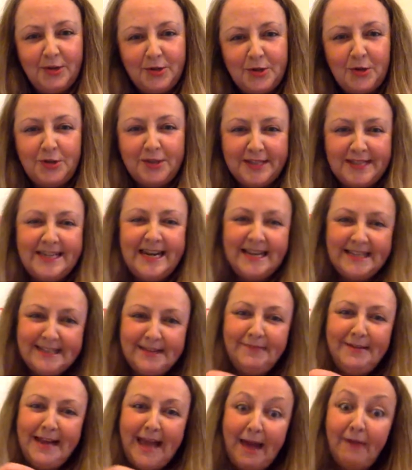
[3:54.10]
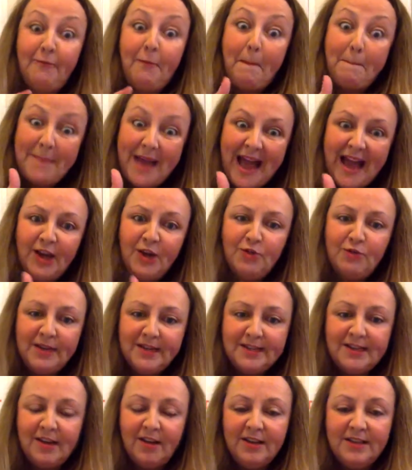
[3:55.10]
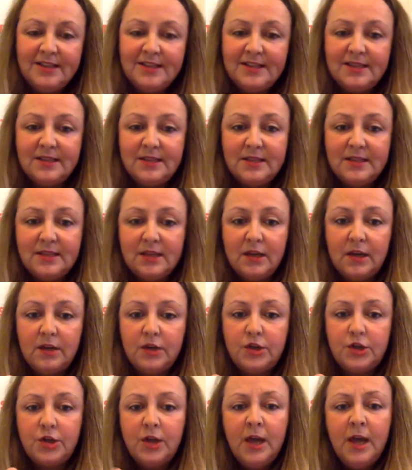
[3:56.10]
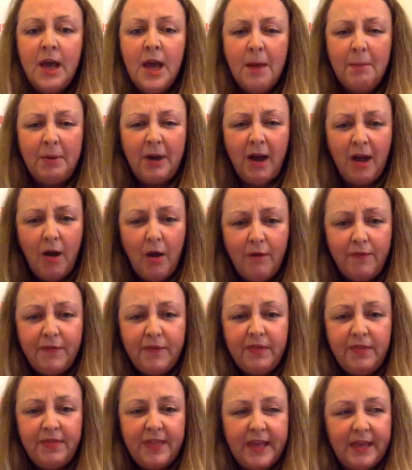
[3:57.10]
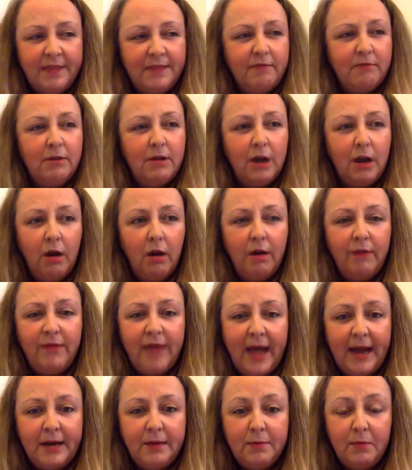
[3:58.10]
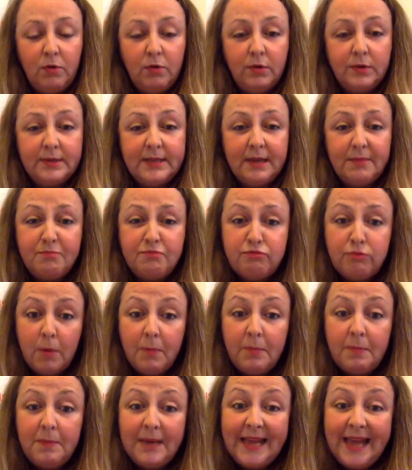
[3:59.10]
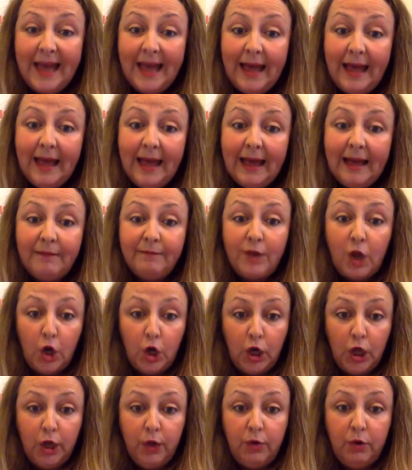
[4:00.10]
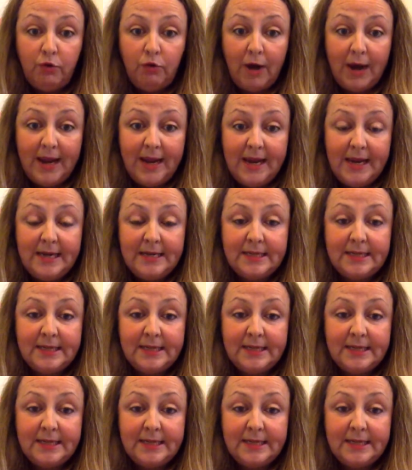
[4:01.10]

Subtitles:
doesn't necessarily have pancreatitis as such. But I often think there are a lot of animals that probably have low-grade